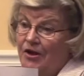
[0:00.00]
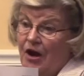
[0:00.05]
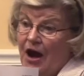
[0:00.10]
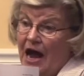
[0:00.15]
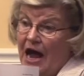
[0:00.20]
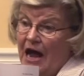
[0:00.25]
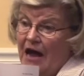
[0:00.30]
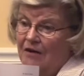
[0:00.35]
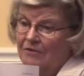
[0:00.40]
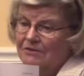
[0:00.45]

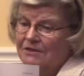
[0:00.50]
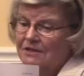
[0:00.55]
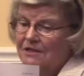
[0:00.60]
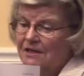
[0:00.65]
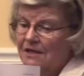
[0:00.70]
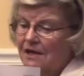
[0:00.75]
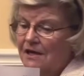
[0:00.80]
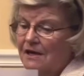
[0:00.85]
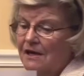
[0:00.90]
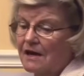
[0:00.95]
they're
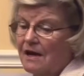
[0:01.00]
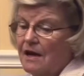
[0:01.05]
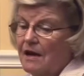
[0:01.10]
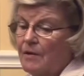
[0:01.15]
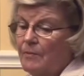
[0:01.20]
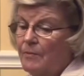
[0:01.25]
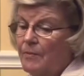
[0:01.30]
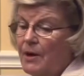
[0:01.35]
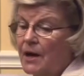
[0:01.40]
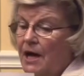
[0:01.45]
out.
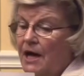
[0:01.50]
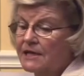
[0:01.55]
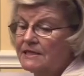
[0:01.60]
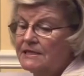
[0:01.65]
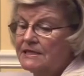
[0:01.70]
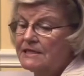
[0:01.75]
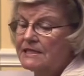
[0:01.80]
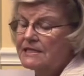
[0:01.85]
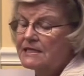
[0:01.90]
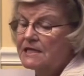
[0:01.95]

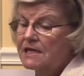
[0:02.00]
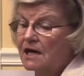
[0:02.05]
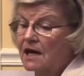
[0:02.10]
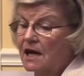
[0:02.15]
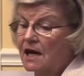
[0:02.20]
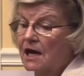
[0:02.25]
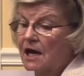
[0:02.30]
But